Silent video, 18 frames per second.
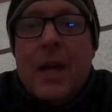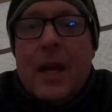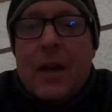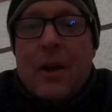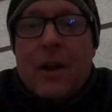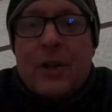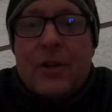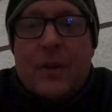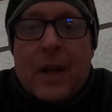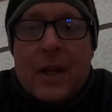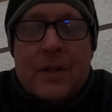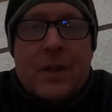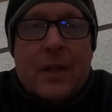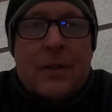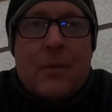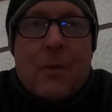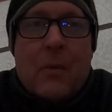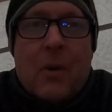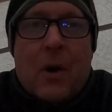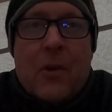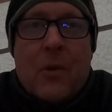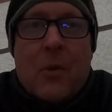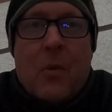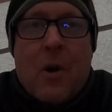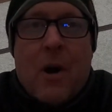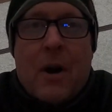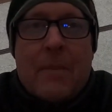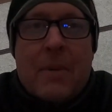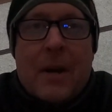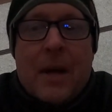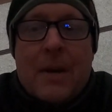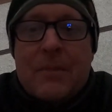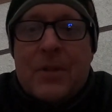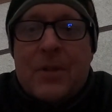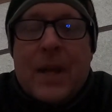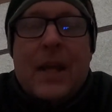it all translates when we're on the water. But
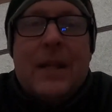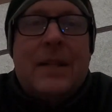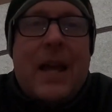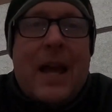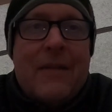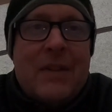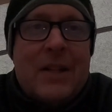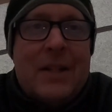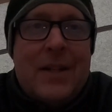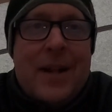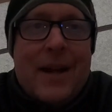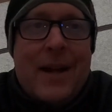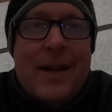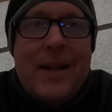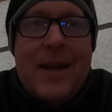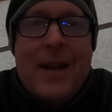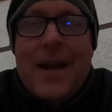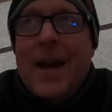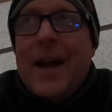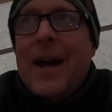I'm psyched to have it done.